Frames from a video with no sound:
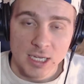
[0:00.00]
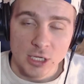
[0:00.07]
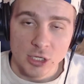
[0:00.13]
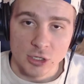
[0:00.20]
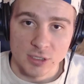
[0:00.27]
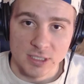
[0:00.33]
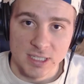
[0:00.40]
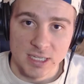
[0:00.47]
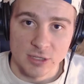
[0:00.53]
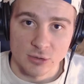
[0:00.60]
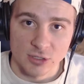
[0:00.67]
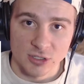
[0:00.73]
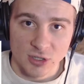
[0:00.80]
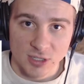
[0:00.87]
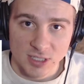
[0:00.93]
You can see the
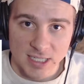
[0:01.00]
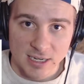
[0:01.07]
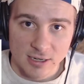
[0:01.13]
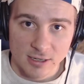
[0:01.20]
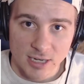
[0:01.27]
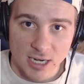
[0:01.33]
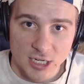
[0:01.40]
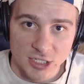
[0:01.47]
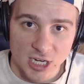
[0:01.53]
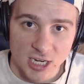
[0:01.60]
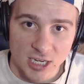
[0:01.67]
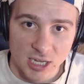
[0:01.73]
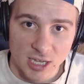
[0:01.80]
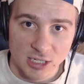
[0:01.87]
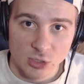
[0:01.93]
results here.
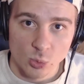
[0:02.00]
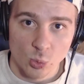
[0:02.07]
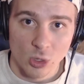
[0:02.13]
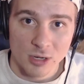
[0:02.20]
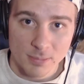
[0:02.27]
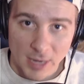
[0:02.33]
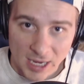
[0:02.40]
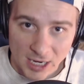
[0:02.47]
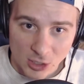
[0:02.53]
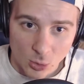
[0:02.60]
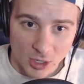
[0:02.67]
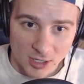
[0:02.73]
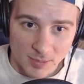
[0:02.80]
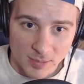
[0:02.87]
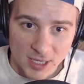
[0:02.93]
AJ Henning won by
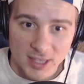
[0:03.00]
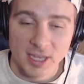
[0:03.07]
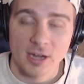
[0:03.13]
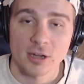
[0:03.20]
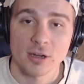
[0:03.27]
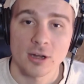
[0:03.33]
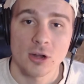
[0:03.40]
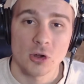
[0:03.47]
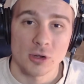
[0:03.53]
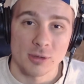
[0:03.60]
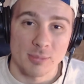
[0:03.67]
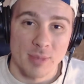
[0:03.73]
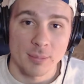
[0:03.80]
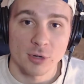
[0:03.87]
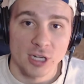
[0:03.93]
quite a bit there.
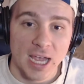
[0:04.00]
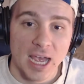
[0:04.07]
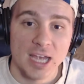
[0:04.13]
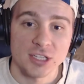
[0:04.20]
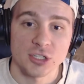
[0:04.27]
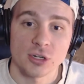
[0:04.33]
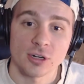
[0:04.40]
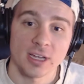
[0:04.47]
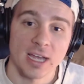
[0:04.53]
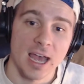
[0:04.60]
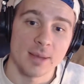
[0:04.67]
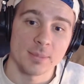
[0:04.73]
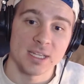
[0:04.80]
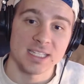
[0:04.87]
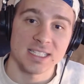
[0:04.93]
Remember, guys, your
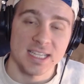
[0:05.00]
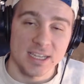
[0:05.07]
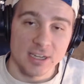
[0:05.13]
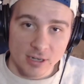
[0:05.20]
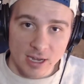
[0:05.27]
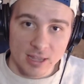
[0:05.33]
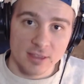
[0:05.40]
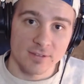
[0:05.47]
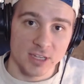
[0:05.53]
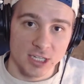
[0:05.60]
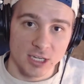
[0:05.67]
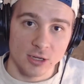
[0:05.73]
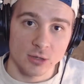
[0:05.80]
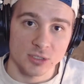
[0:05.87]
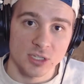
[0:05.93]
comments here on the
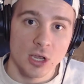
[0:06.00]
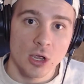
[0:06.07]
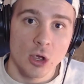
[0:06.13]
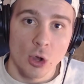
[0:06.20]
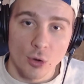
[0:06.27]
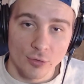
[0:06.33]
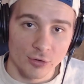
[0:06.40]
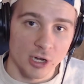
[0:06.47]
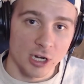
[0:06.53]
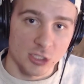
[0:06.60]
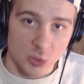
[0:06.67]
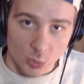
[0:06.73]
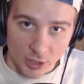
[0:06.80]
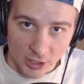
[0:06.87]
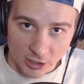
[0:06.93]
videos, over on
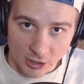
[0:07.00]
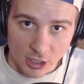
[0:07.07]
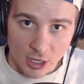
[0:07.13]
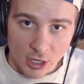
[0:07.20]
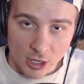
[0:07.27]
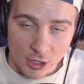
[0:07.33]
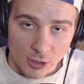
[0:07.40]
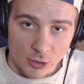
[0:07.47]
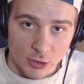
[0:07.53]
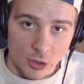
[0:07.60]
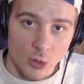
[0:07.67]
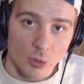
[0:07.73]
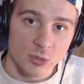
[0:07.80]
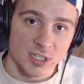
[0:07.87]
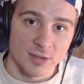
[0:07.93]
Twitter,
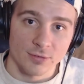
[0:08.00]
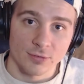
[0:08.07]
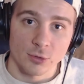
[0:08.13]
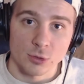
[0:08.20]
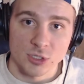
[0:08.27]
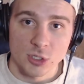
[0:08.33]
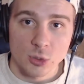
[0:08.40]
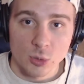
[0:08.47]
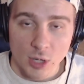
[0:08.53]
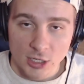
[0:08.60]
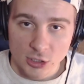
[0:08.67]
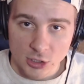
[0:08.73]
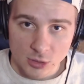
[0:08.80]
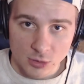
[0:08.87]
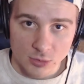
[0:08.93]
those influence who I
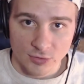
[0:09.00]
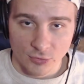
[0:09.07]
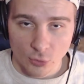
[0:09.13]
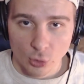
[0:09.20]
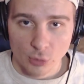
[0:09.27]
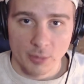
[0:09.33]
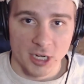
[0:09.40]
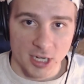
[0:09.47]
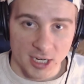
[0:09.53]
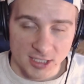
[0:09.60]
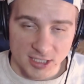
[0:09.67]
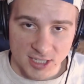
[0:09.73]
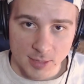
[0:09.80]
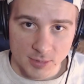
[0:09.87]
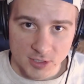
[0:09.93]
choose for my
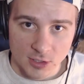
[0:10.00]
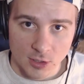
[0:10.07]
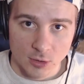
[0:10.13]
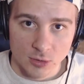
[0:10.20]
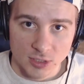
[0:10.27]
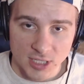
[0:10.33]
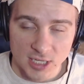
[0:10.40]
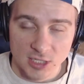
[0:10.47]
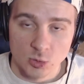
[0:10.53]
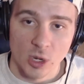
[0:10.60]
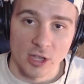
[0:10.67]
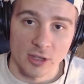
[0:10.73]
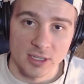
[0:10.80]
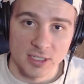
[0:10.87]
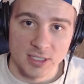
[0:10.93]
next episodes, as
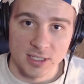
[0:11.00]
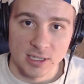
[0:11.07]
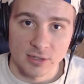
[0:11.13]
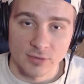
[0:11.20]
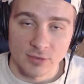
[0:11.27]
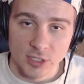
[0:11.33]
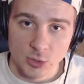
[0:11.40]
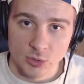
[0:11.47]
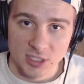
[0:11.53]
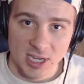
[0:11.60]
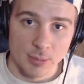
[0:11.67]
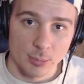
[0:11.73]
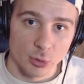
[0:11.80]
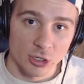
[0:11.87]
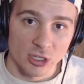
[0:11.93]
well as the individuals
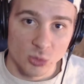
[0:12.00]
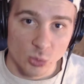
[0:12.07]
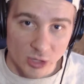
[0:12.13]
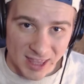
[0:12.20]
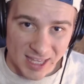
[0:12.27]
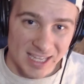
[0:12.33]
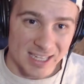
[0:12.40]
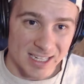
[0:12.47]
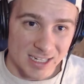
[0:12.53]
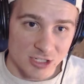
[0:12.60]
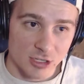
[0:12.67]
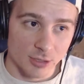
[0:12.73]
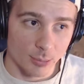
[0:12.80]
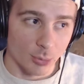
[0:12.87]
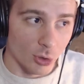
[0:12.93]
I put within each
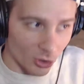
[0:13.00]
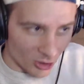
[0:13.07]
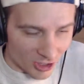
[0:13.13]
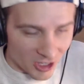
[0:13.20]
of the poll.